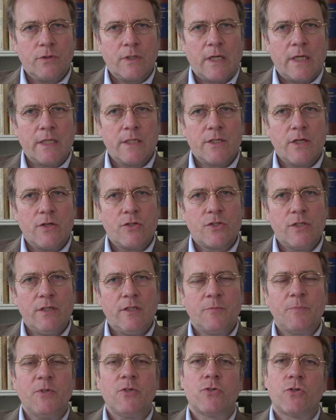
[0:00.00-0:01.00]
and she
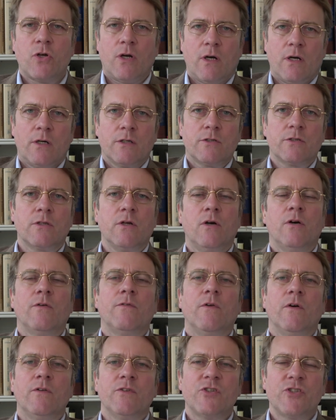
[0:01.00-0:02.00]
has been charged
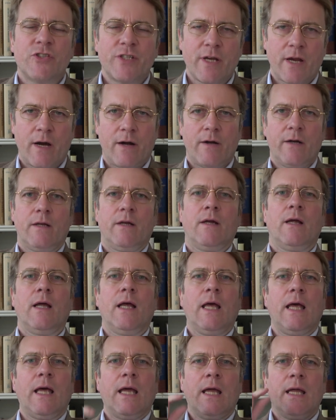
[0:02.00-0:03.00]
of sharing
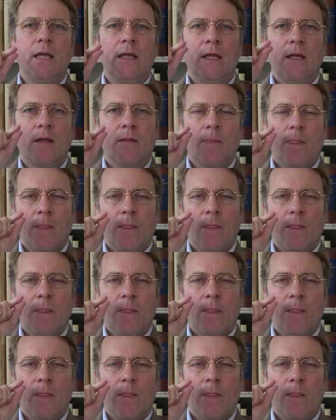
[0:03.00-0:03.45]
a